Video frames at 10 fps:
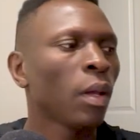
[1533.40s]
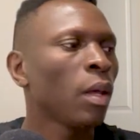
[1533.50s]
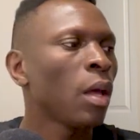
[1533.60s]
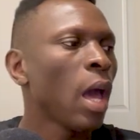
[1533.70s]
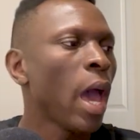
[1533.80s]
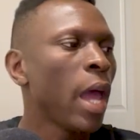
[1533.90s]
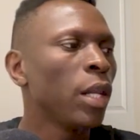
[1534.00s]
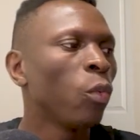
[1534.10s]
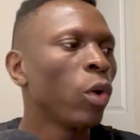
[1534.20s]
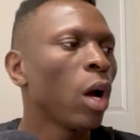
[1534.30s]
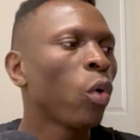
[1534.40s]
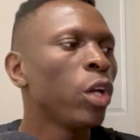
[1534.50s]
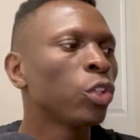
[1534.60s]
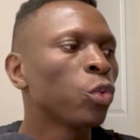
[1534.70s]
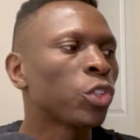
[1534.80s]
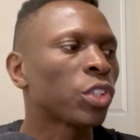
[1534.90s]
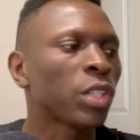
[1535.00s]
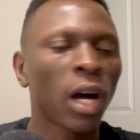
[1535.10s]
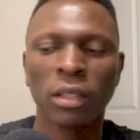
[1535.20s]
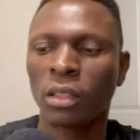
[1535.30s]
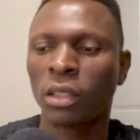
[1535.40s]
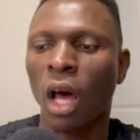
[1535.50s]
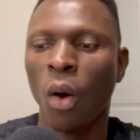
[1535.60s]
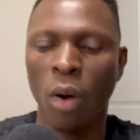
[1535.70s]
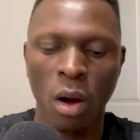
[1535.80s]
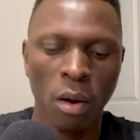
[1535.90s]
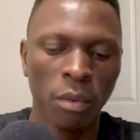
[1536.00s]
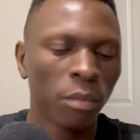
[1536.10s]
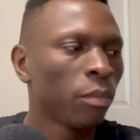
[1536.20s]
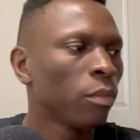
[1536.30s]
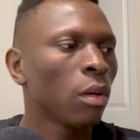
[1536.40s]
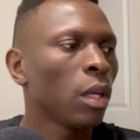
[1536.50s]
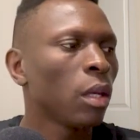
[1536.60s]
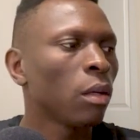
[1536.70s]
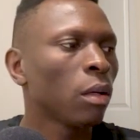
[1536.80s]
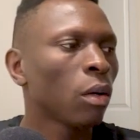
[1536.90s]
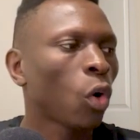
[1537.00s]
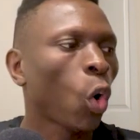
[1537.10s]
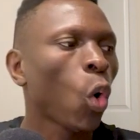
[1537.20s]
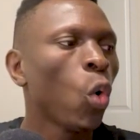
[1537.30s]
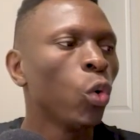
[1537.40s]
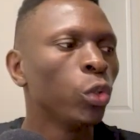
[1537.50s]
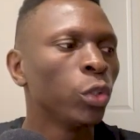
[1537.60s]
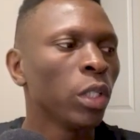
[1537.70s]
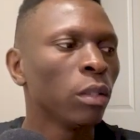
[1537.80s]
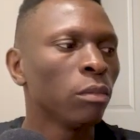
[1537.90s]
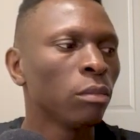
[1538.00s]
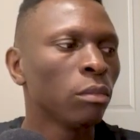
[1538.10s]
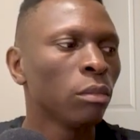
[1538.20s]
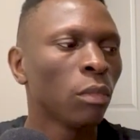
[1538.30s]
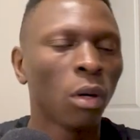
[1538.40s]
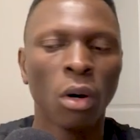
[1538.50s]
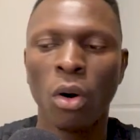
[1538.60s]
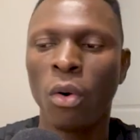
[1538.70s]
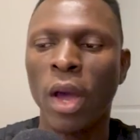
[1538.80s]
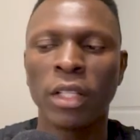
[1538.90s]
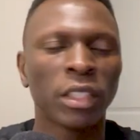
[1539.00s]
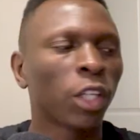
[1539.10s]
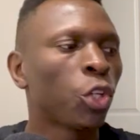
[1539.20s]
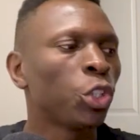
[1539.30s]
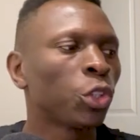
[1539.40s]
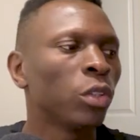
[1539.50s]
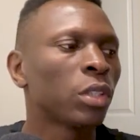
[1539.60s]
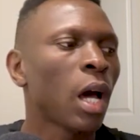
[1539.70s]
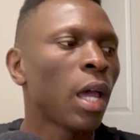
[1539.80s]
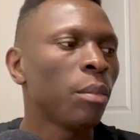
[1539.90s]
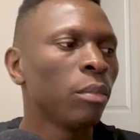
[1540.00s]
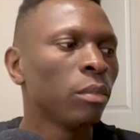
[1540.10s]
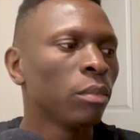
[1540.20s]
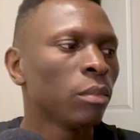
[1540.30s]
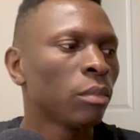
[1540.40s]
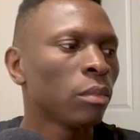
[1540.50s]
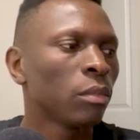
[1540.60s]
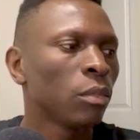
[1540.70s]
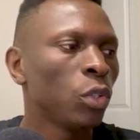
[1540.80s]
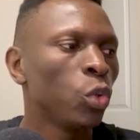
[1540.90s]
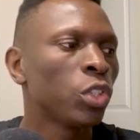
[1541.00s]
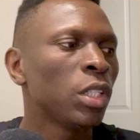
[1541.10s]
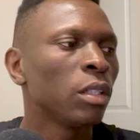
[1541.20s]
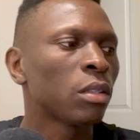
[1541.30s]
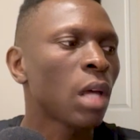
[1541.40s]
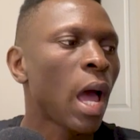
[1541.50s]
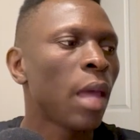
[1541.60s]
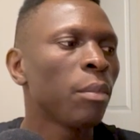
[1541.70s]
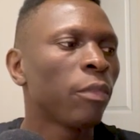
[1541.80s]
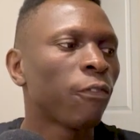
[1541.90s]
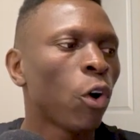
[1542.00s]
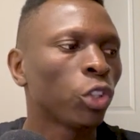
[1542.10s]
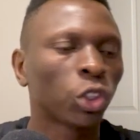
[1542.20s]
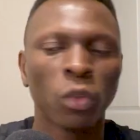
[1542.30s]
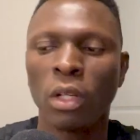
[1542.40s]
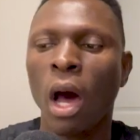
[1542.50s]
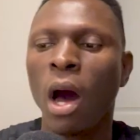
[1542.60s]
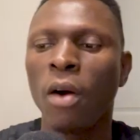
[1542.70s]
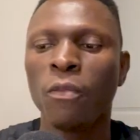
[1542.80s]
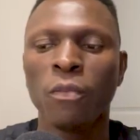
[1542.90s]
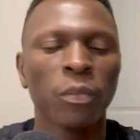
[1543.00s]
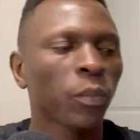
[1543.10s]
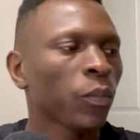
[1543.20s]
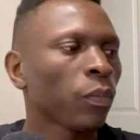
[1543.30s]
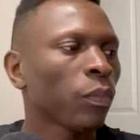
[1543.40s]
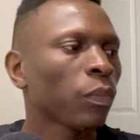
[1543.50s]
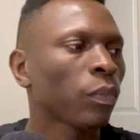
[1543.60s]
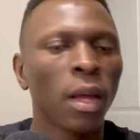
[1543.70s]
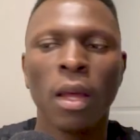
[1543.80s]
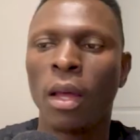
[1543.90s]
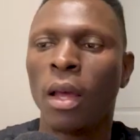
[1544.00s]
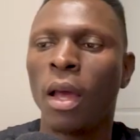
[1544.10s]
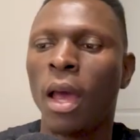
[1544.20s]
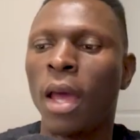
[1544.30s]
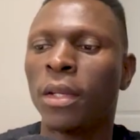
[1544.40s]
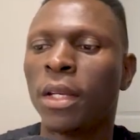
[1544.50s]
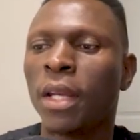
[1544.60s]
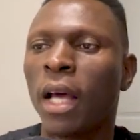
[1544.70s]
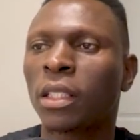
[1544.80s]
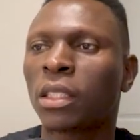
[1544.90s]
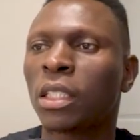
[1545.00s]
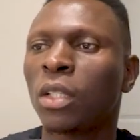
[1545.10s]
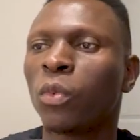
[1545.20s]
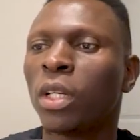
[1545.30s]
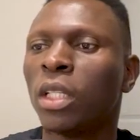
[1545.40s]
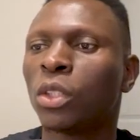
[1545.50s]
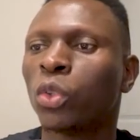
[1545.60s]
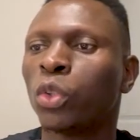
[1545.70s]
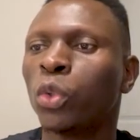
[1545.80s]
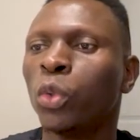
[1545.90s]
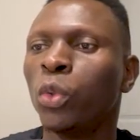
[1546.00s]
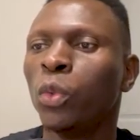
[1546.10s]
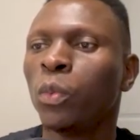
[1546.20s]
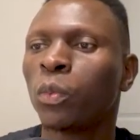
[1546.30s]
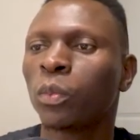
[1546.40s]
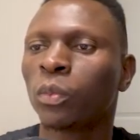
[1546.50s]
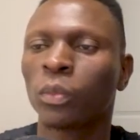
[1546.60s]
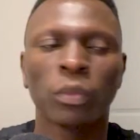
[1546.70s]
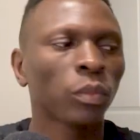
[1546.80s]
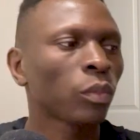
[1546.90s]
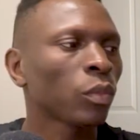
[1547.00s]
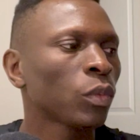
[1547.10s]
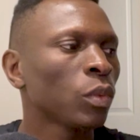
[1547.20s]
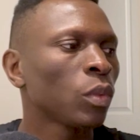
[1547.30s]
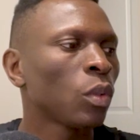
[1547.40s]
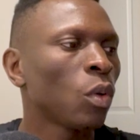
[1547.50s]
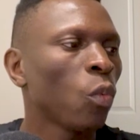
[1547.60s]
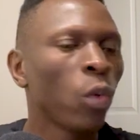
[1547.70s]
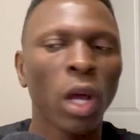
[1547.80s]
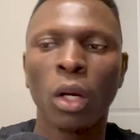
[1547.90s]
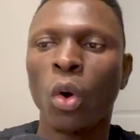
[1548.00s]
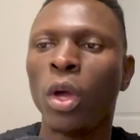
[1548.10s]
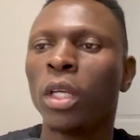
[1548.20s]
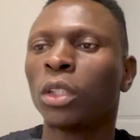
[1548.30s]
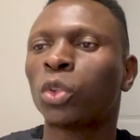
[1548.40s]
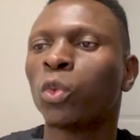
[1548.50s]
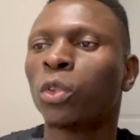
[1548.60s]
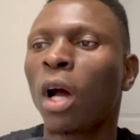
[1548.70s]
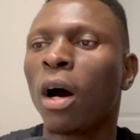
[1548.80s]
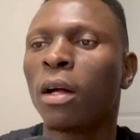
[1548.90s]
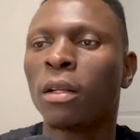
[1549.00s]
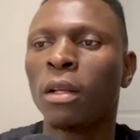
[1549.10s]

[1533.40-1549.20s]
And we are going to start our code or execution time using time function now. And the next thing we need to do, we are going to run